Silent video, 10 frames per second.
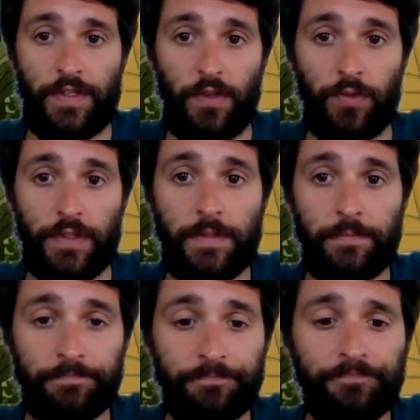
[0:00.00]
soldiers.
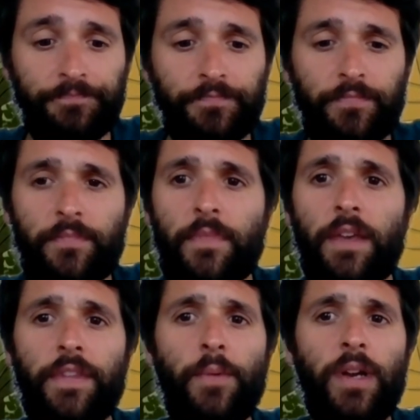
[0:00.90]

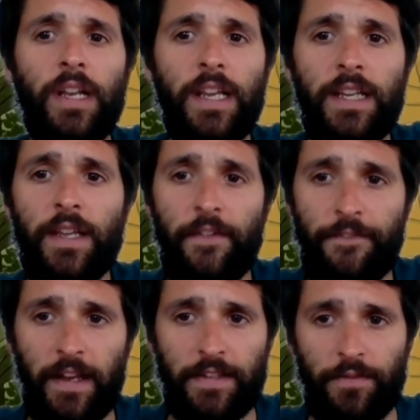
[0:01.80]
They were clearly
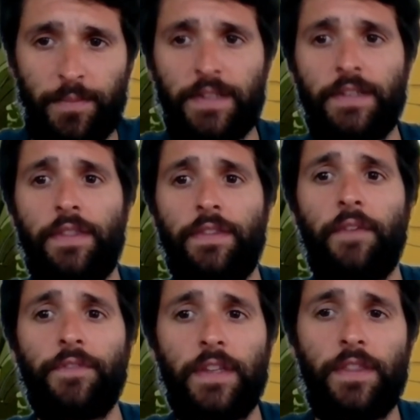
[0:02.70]
effective because in
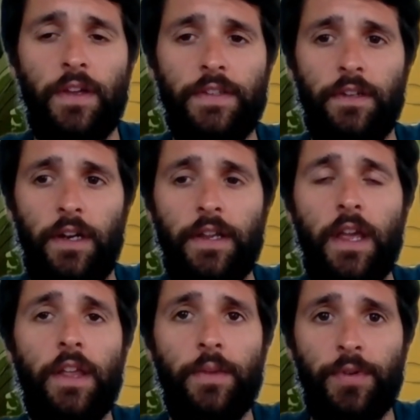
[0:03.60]
1739,
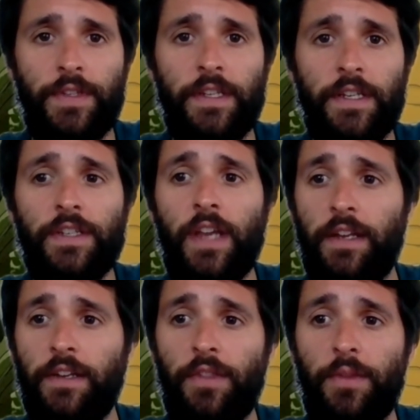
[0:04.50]
the British and
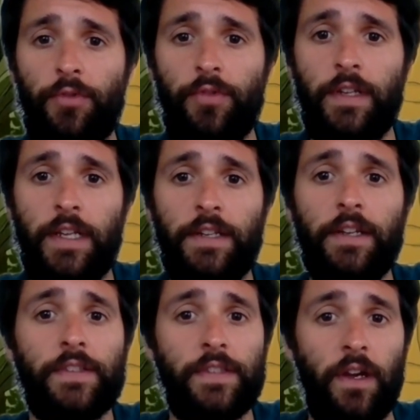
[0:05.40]
another Maroon
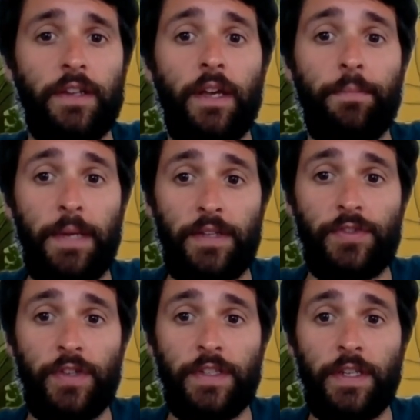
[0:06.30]
leader signed a peace
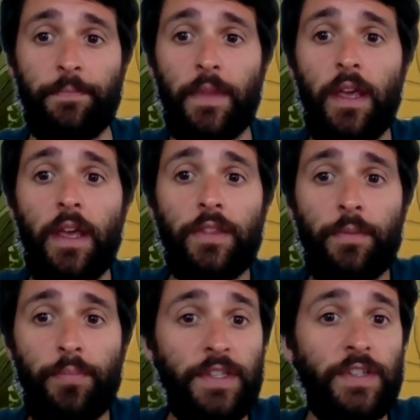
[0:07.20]
treaty. The
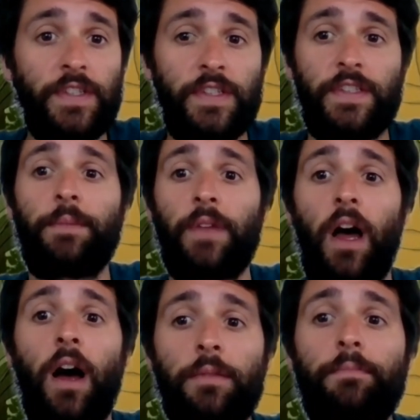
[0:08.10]
British seemed
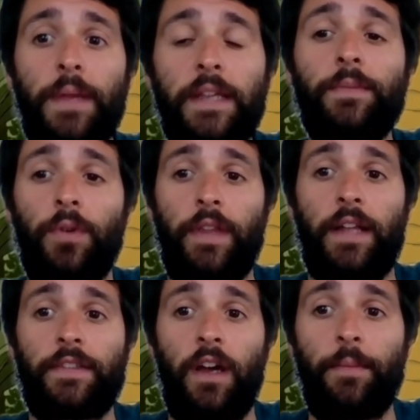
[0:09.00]
unbeatable at
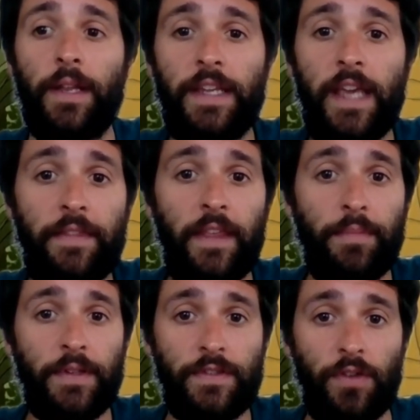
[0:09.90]
that time, and yet they'd
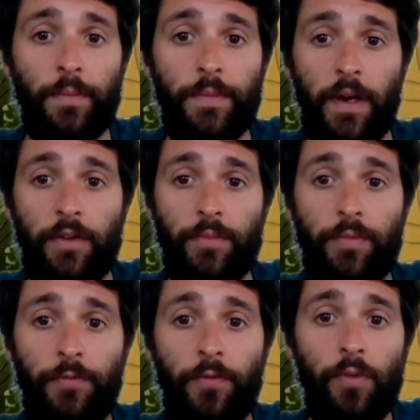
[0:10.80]
been stopped by a group
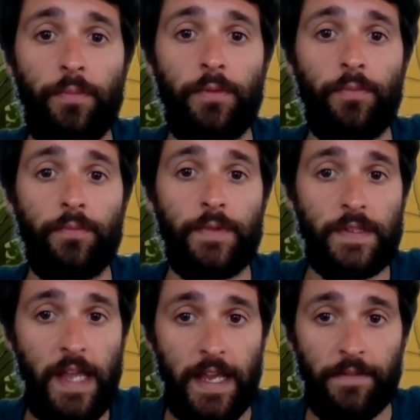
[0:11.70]
of former
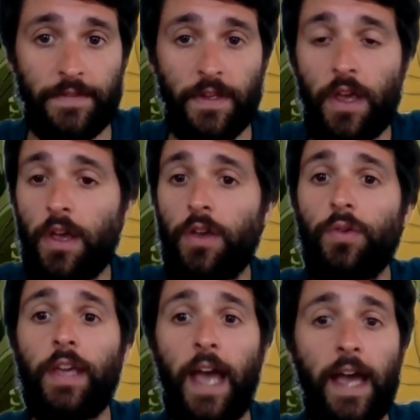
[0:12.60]
slaves
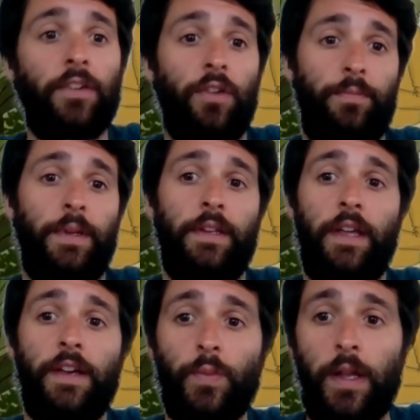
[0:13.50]
who cannot have been
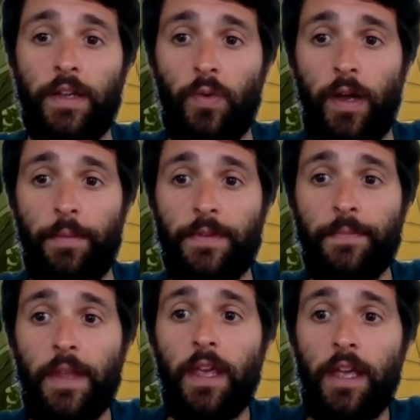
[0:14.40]
as well equipped.
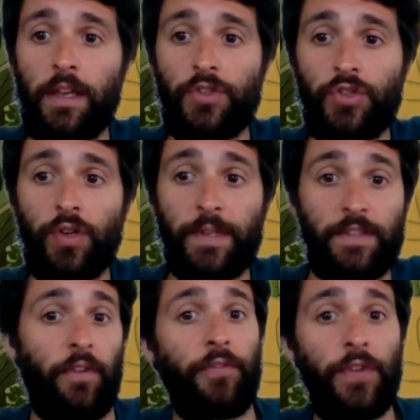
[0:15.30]
It surely must
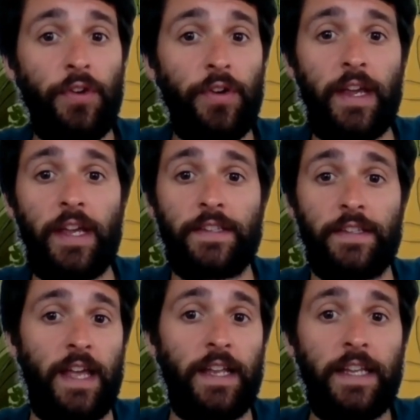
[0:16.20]
have infuriated
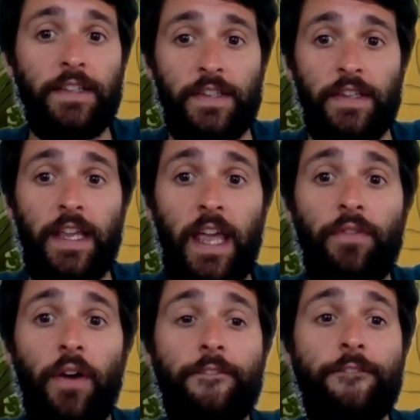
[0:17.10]
their leaders that they gave
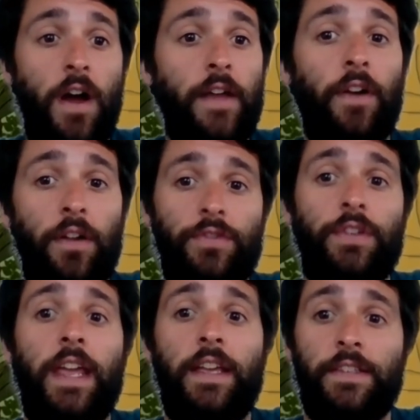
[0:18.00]
up
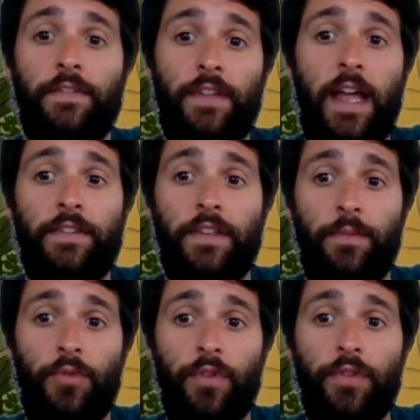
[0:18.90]
500 acres of land to the
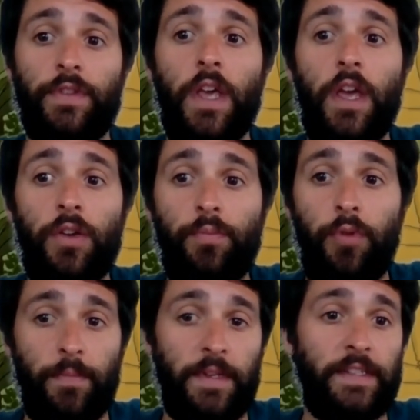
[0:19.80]
Maroons, who
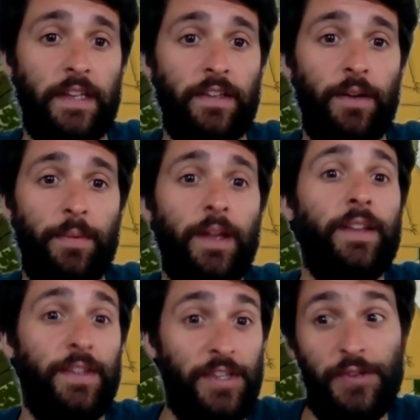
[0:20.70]
promptly set up
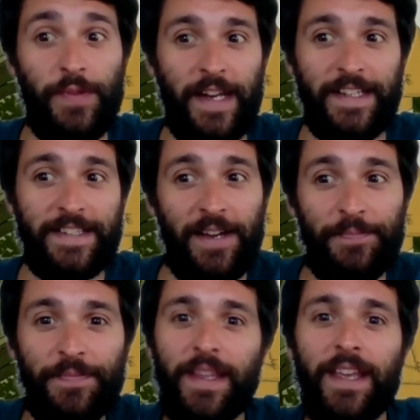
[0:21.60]
New Nanny Town.
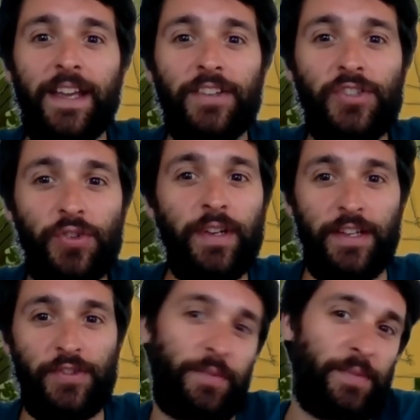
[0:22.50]
Surely
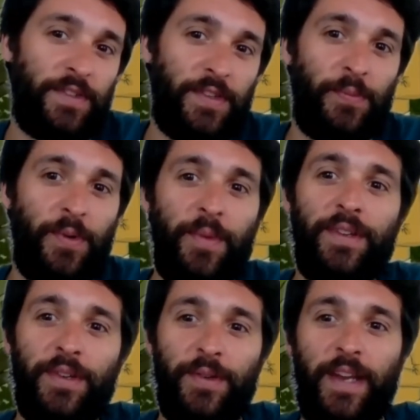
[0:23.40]
a tribute to the
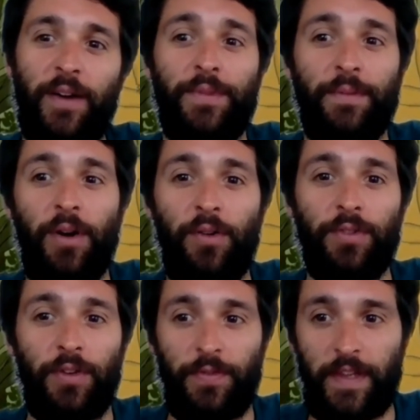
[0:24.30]
woman who had helped them hold
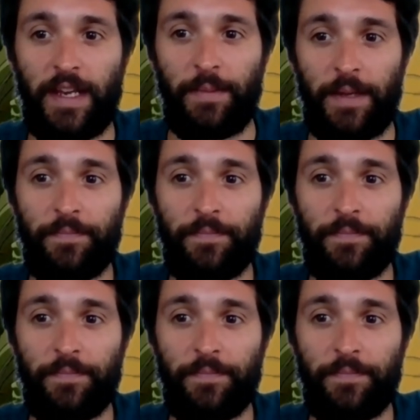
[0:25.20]
off the enemy.